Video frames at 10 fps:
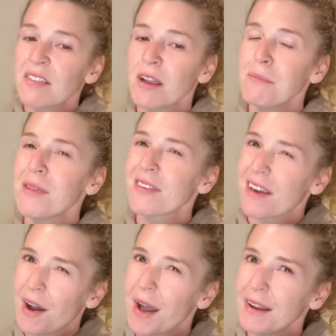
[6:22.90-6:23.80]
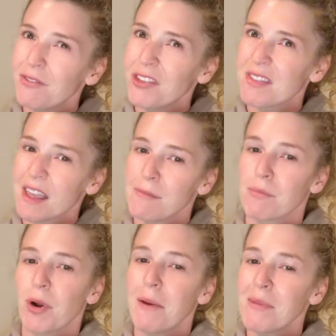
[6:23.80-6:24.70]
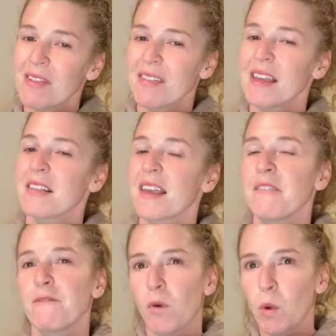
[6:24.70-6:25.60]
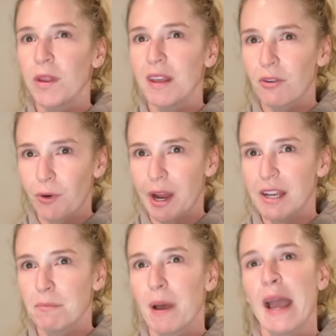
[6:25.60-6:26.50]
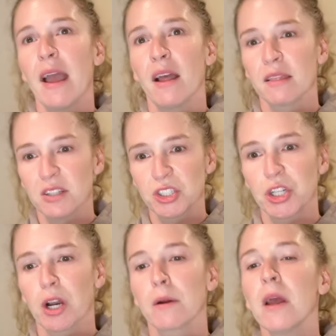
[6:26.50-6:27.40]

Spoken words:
up is kind of the same premise. It's a folding crate by Lesher.